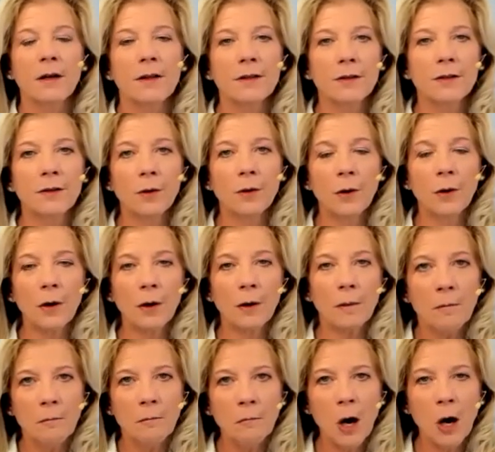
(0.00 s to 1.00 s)

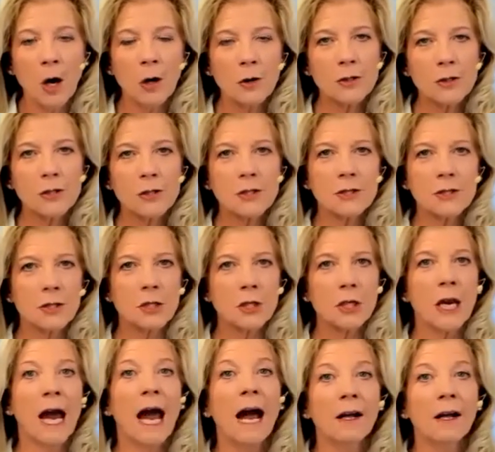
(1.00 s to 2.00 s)
your most
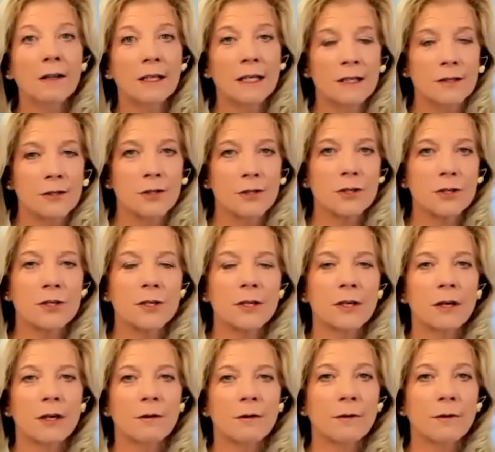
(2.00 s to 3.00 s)
challenged
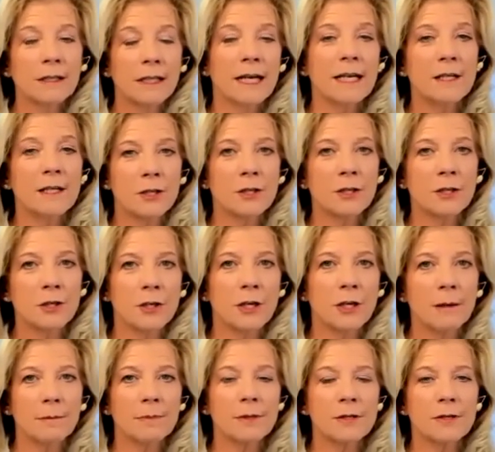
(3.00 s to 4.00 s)

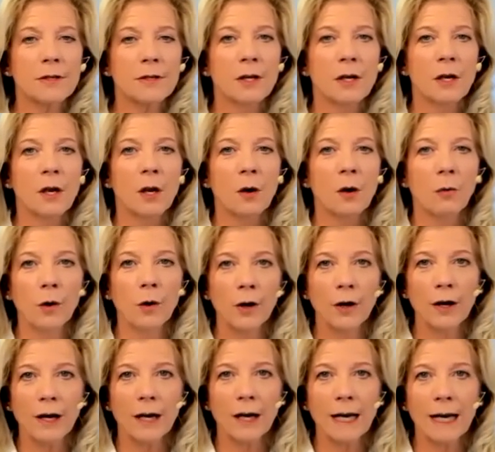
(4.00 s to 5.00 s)
relationships
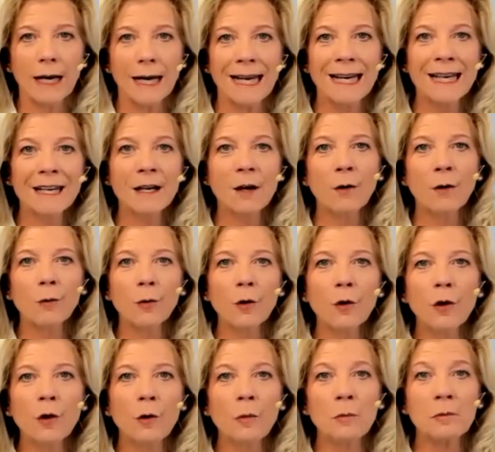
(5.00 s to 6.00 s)
were in a
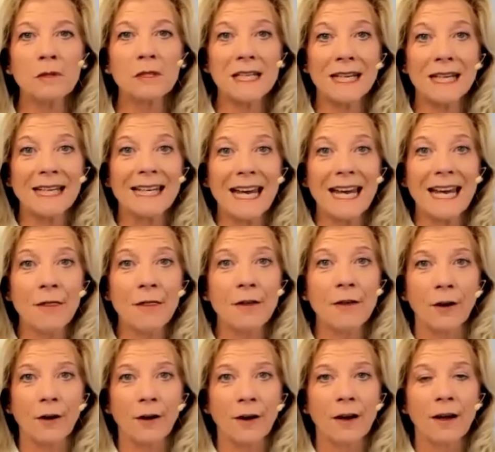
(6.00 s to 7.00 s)
room
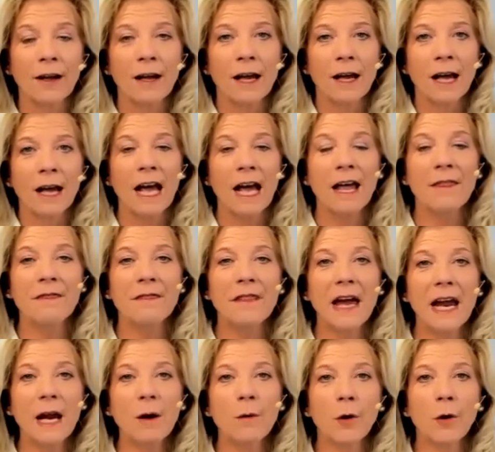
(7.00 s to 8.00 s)
together and
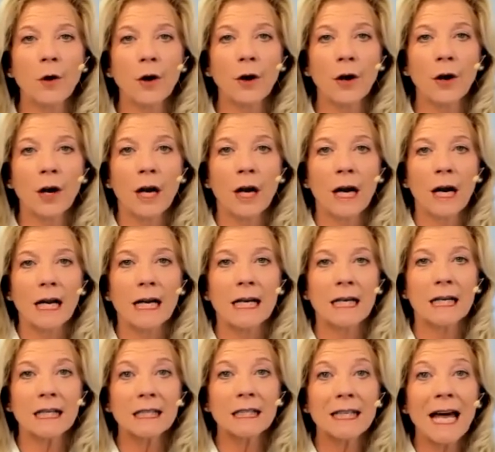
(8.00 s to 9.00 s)
they were
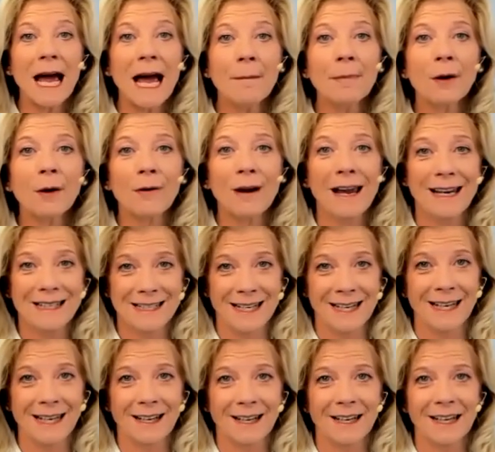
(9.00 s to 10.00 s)

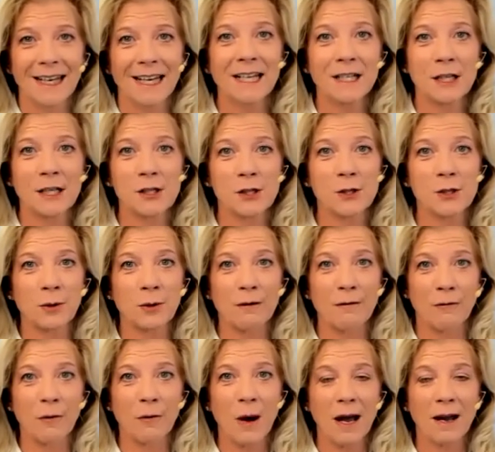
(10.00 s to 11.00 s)
collaborating in a sort
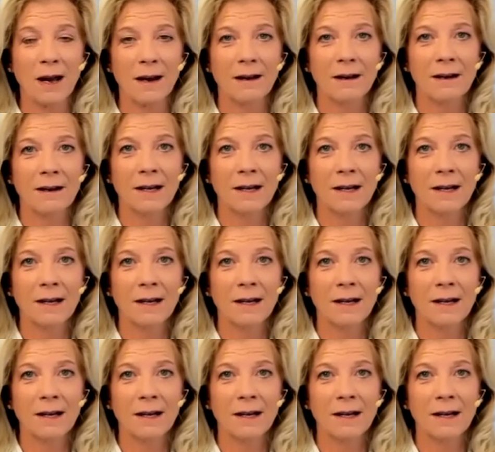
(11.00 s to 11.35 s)
of way